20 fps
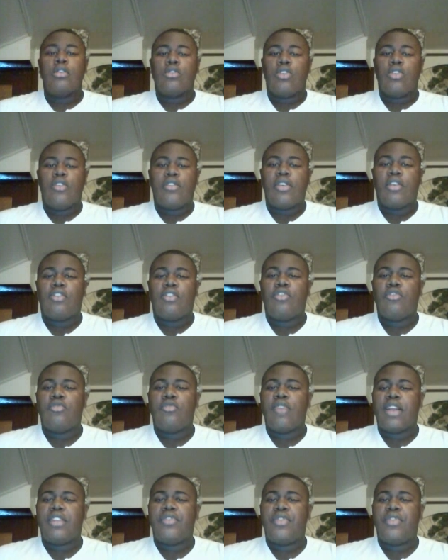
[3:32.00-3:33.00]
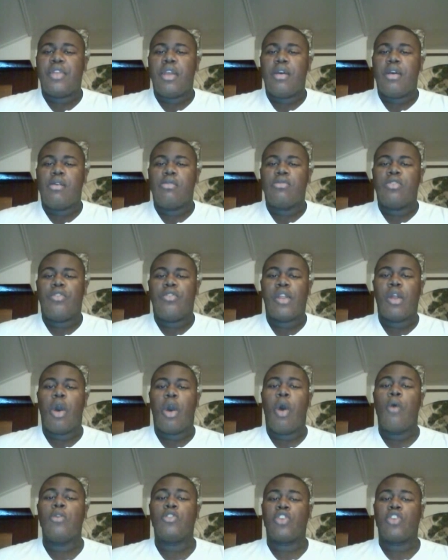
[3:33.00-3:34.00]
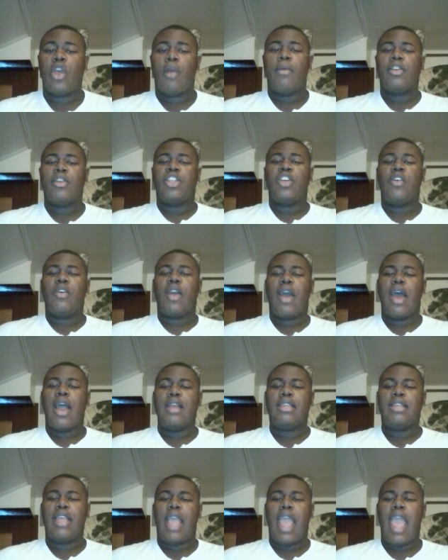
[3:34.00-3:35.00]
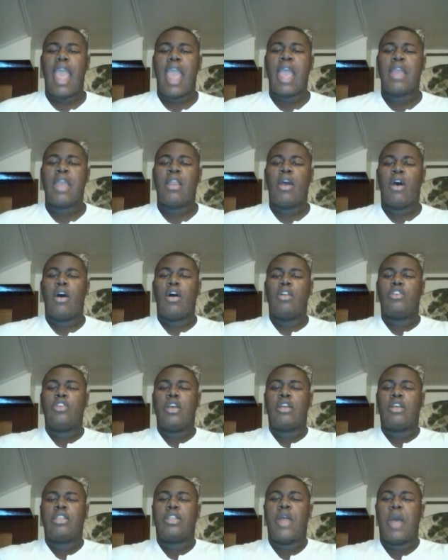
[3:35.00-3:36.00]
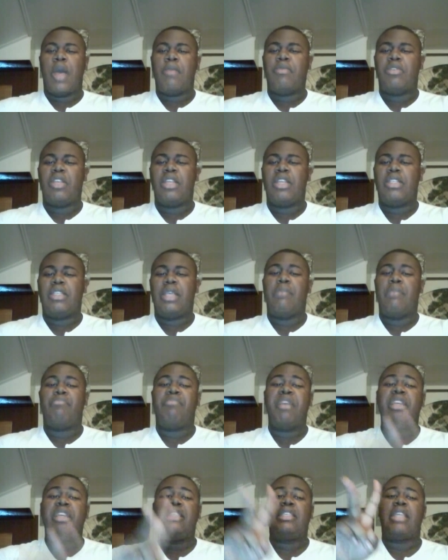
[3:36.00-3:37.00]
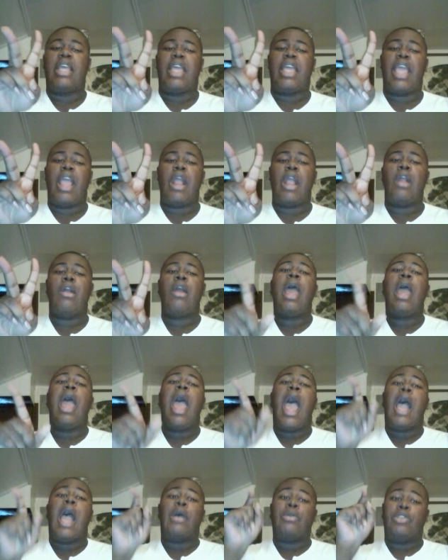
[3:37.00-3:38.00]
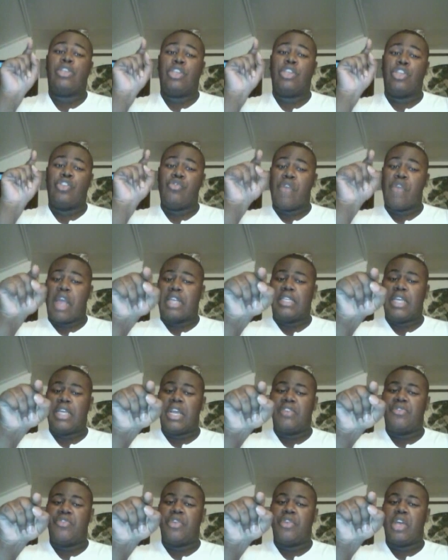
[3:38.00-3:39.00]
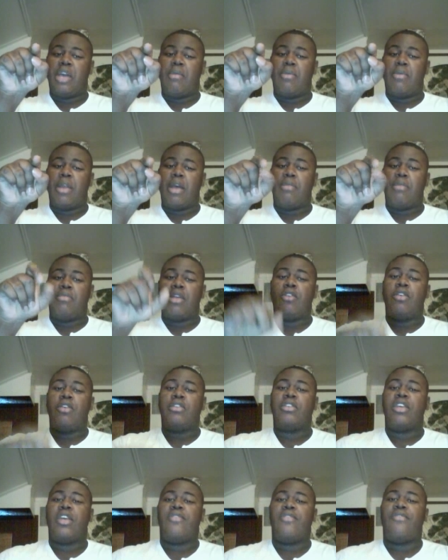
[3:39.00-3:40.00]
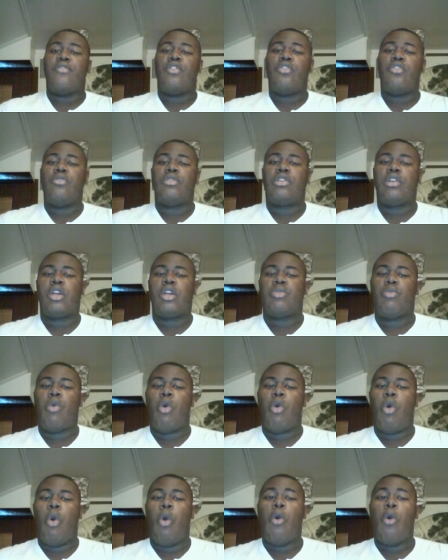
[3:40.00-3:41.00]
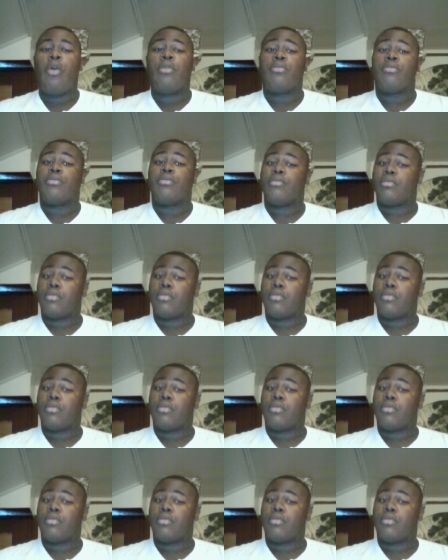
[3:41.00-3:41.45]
Don't forget to like this video. Don't forget to always subscribe to my channel, guys. And until next time, present saying peace. Take care. I will see you guys later. If you're coming up later on today, afternoon, start tomorrow, or